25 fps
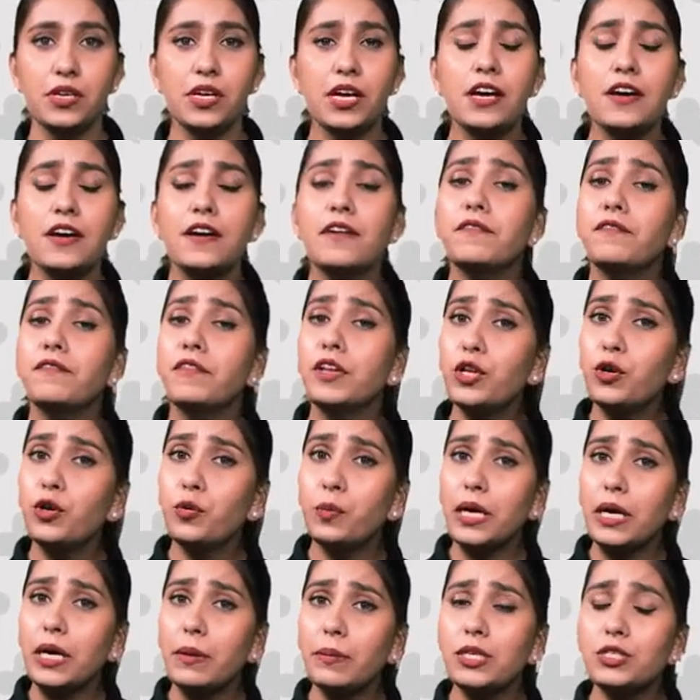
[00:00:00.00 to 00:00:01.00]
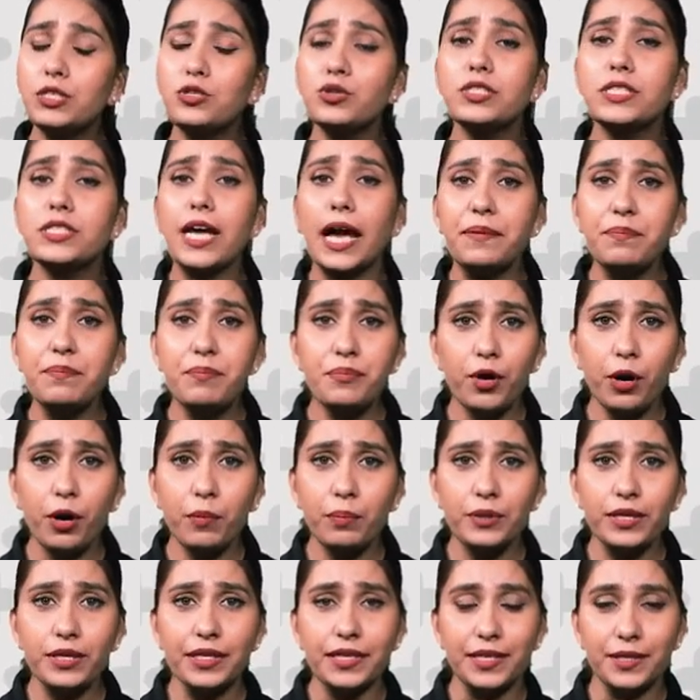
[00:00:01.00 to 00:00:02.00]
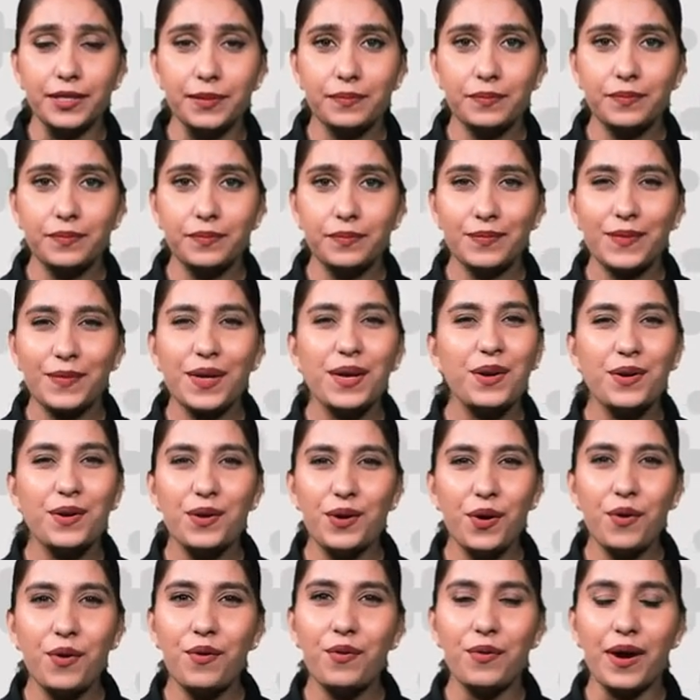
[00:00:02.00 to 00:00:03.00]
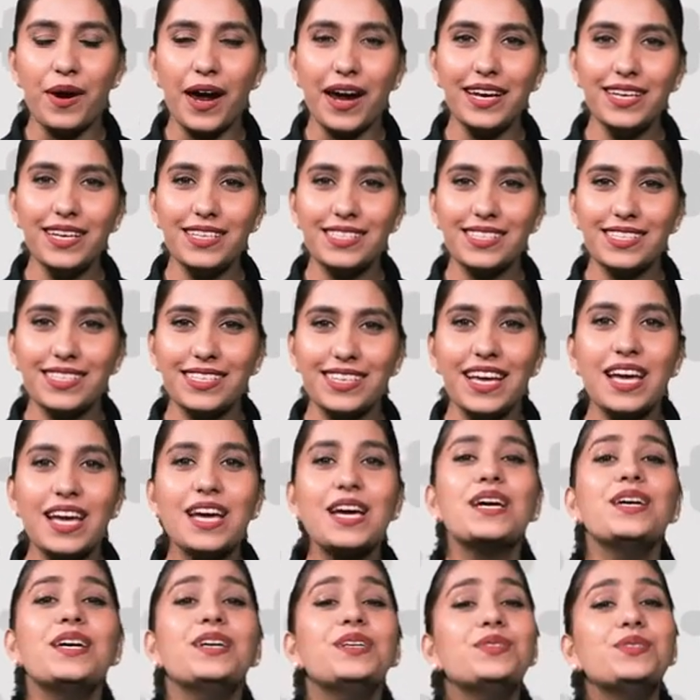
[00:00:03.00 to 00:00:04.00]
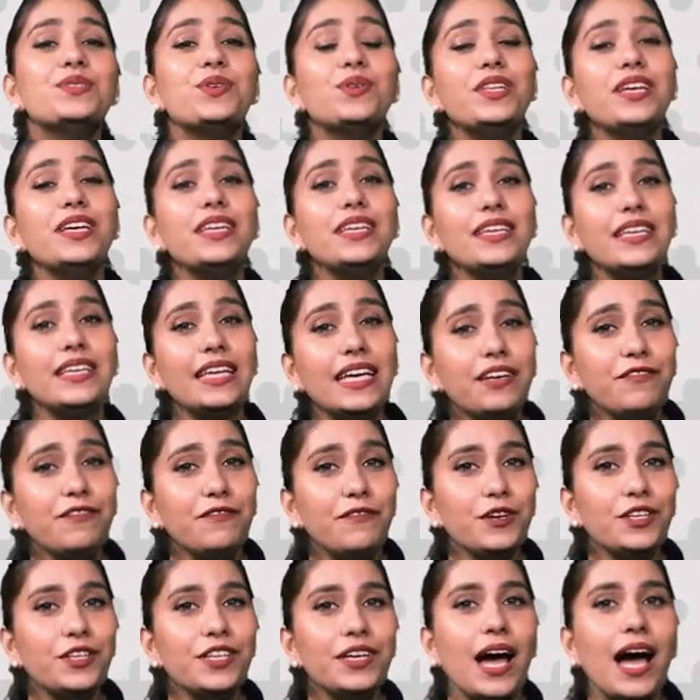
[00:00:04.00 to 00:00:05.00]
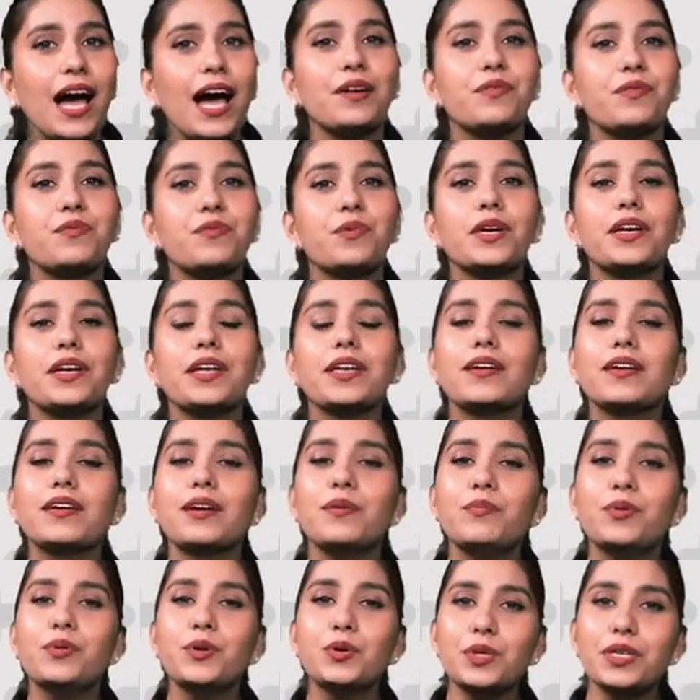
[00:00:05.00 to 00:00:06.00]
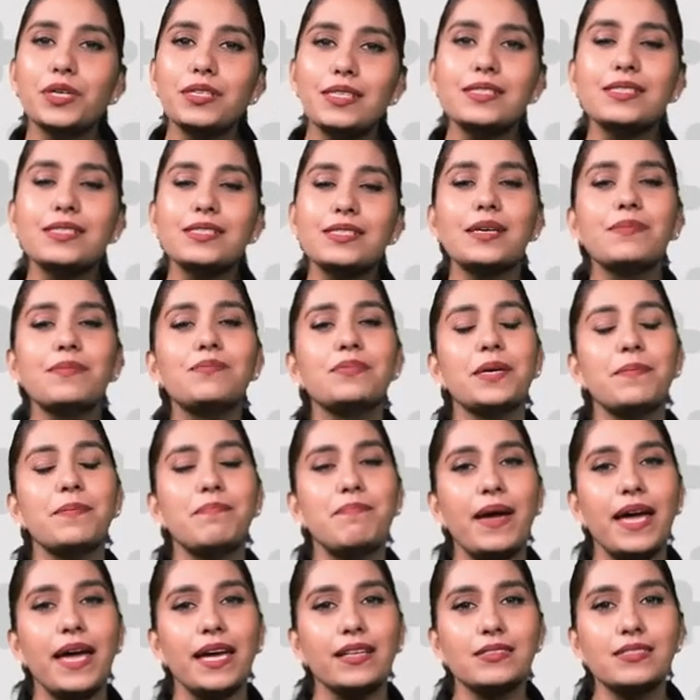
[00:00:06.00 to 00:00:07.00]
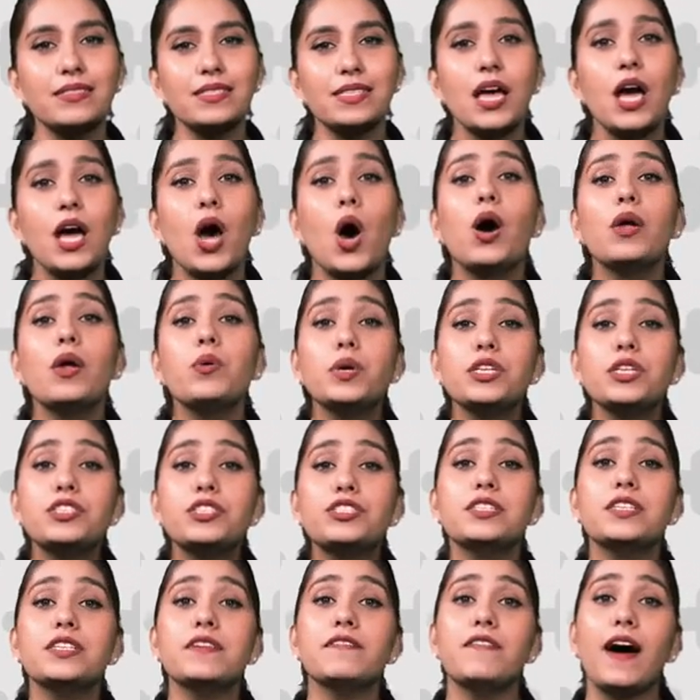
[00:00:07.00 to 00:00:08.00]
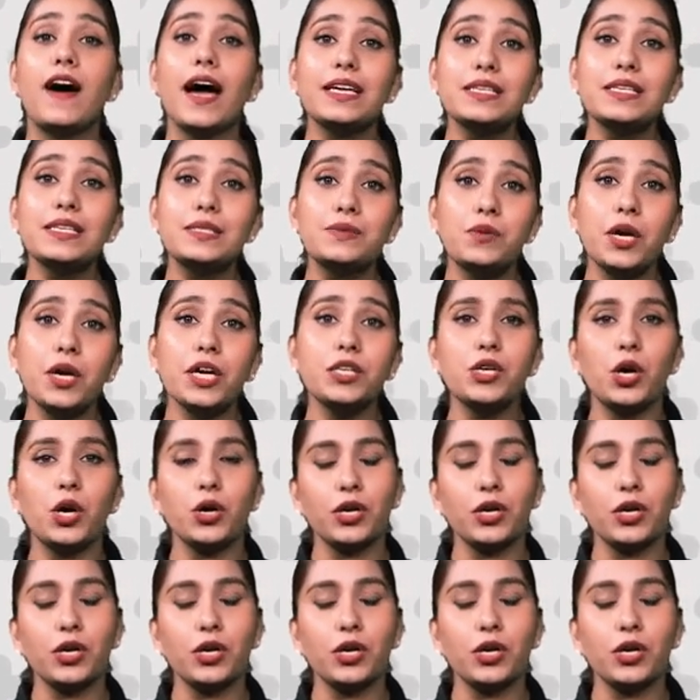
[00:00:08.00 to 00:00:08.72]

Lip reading: Will you be able to type properly? No, right? So the need for the hardware in a computer system depends on which device we are talking